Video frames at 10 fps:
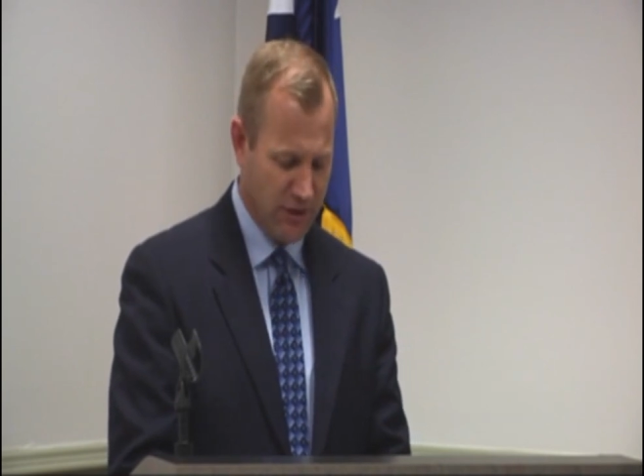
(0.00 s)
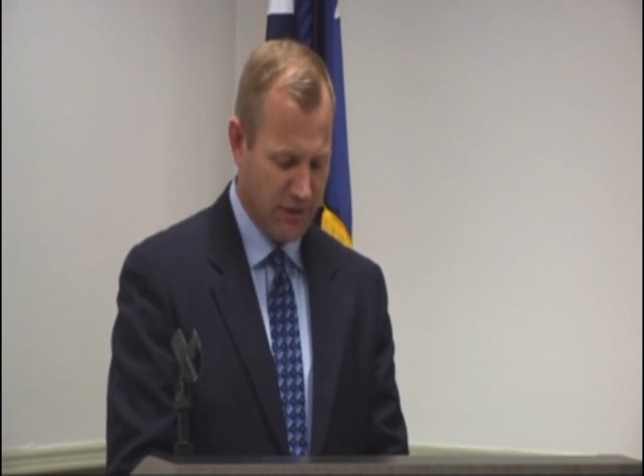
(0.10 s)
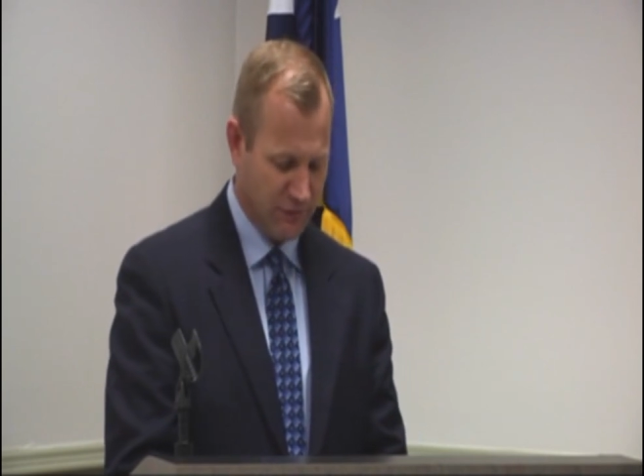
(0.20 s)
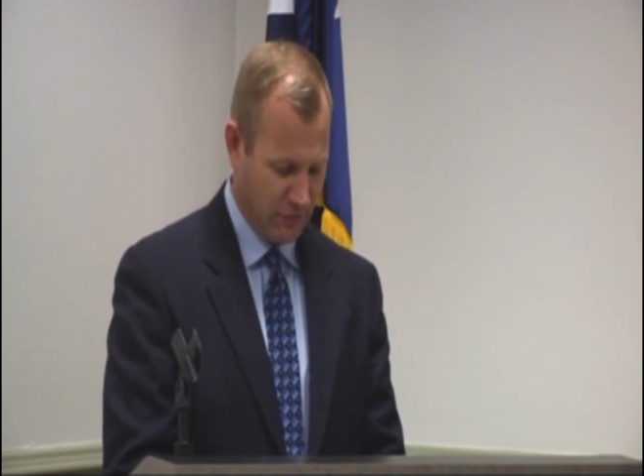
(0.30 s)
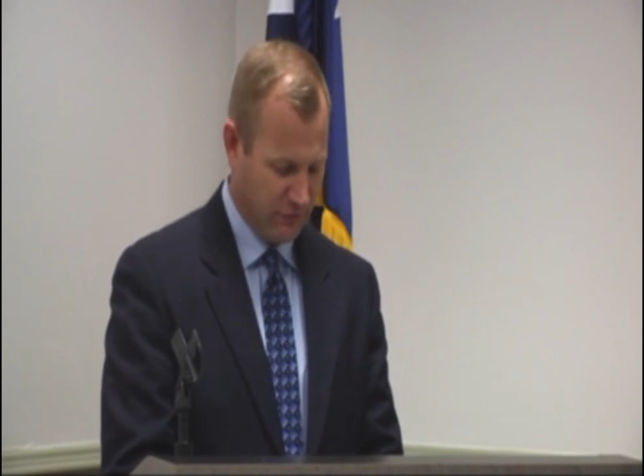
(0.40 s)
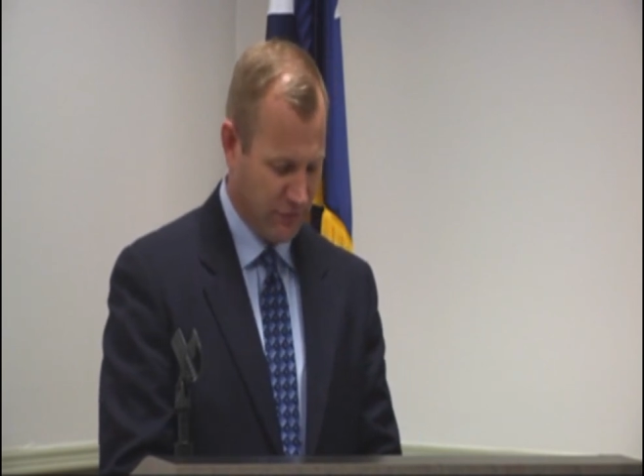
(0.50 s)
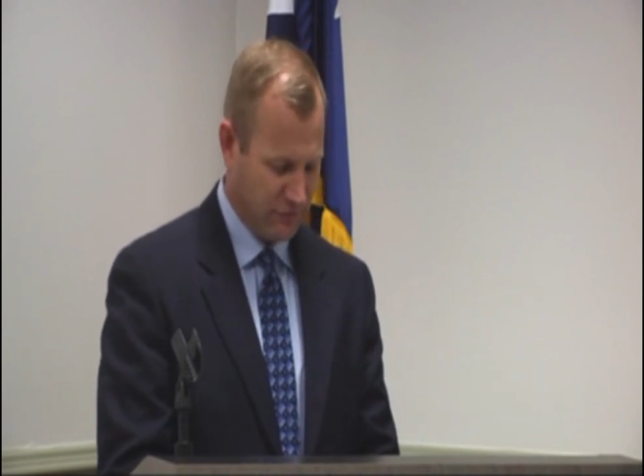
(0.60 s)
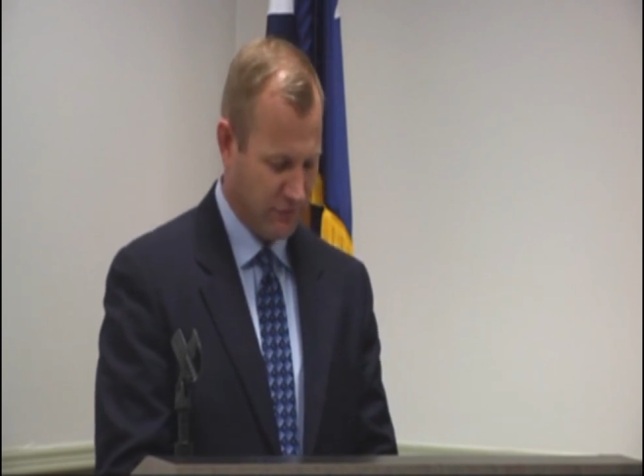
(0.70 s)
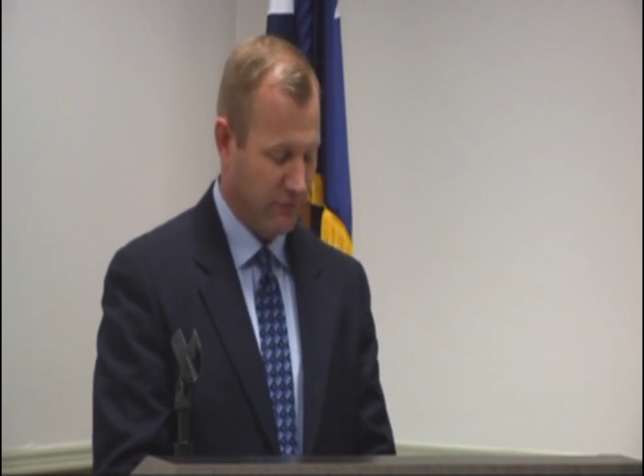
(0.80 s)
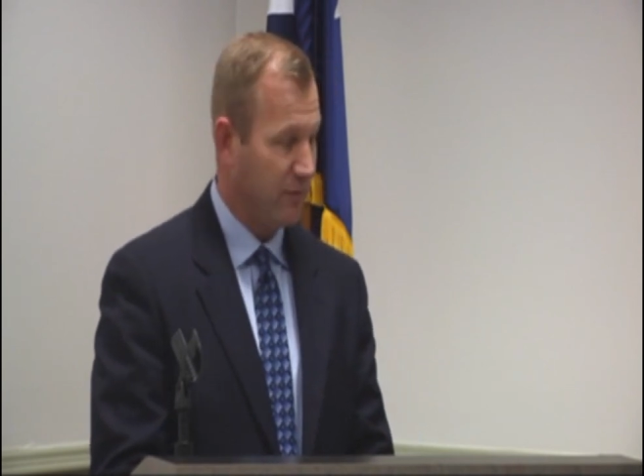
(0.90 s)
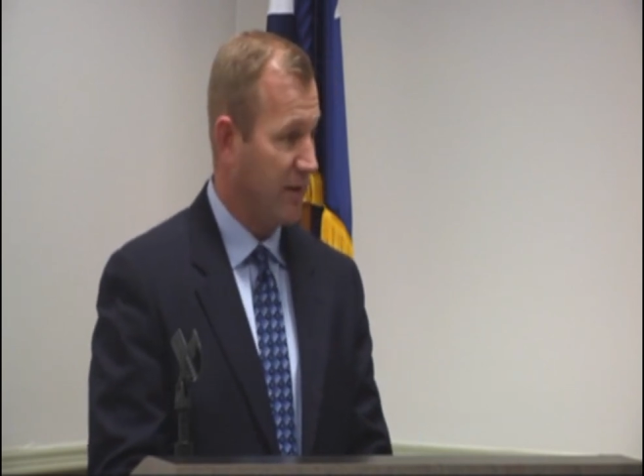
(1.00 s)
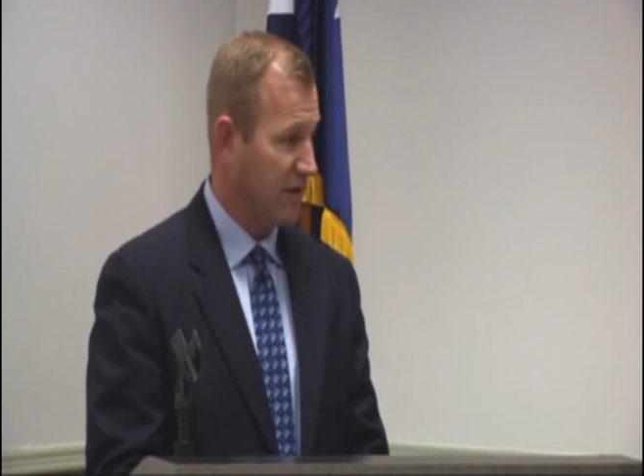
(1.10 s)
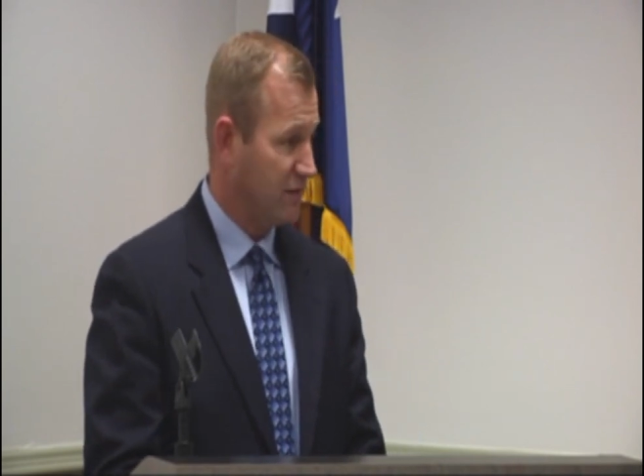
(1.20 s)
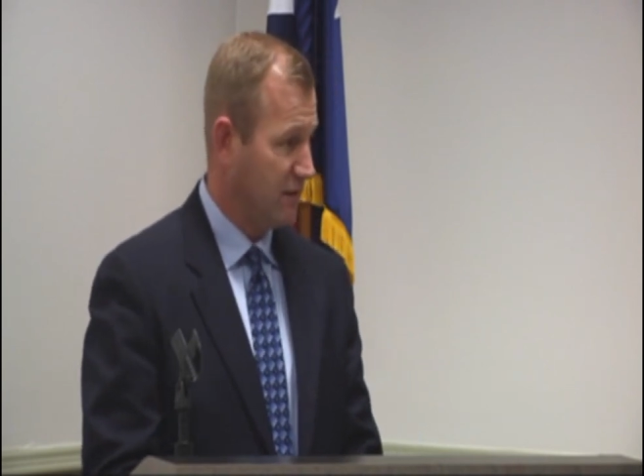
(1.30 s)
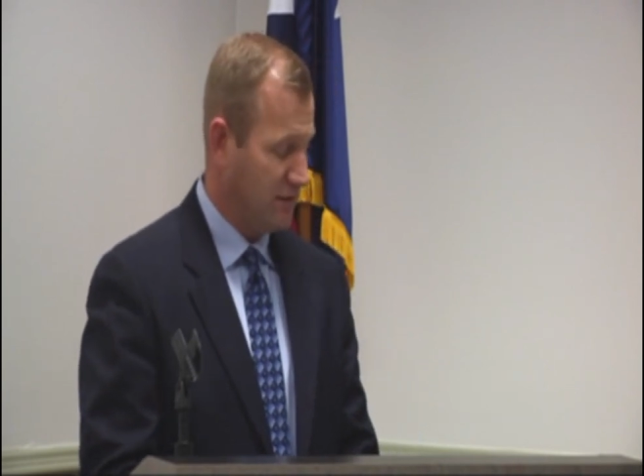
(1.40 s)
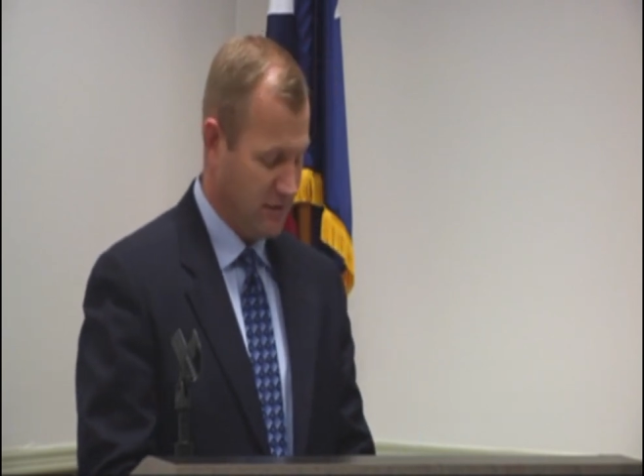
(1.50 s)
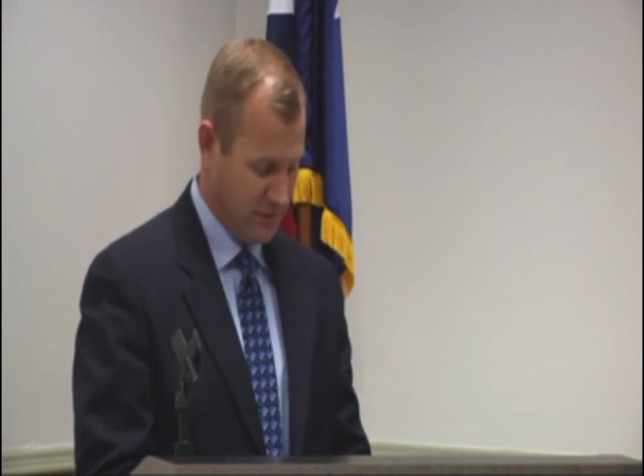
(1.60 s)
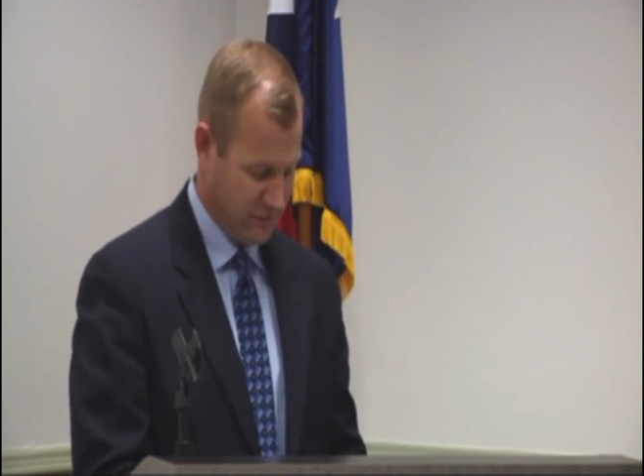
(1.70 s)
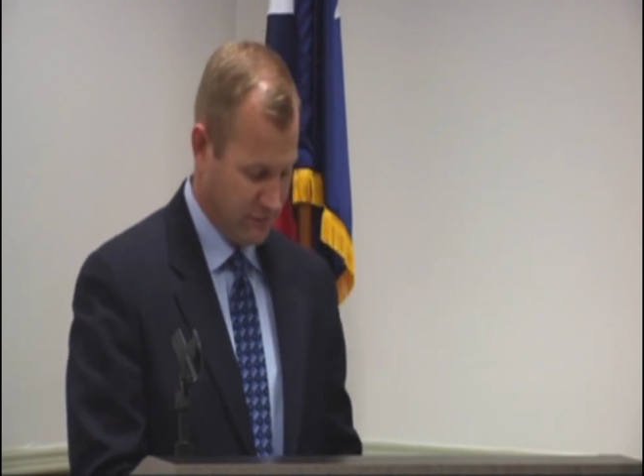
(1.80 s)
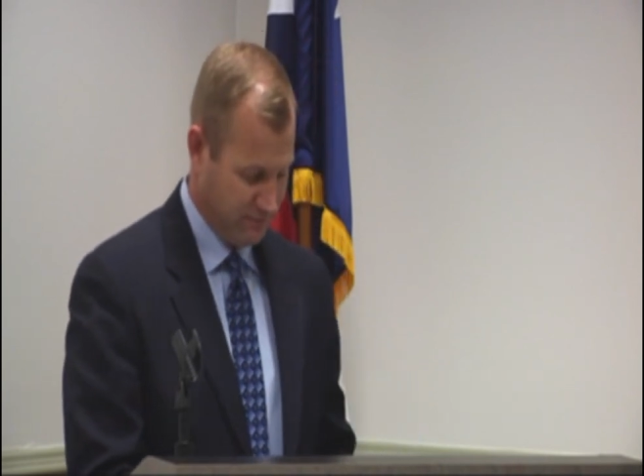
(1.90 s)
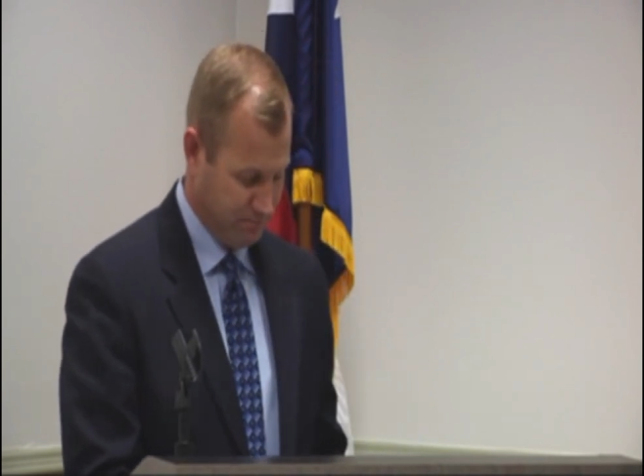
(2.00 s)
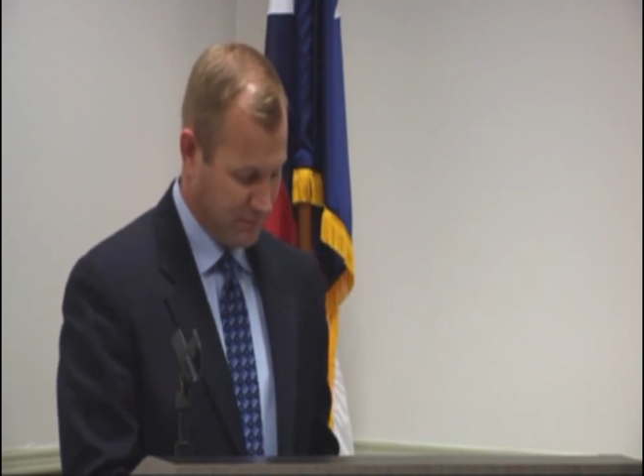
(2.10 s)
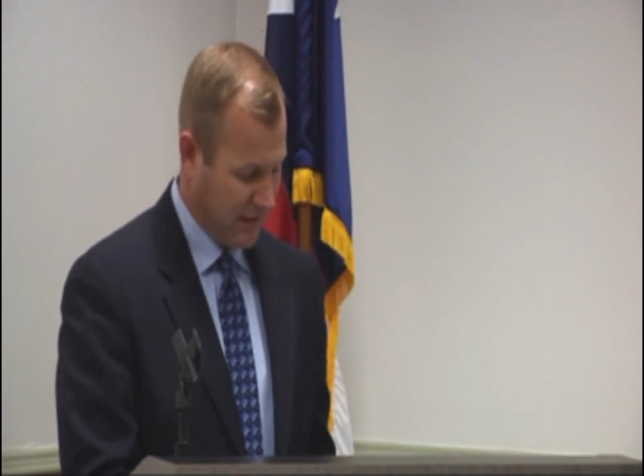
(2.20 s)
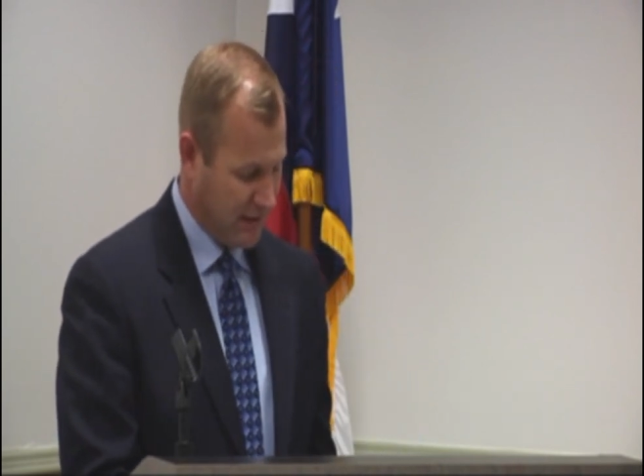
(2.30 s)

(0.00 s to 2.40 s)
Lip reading: community service for the past 18 years.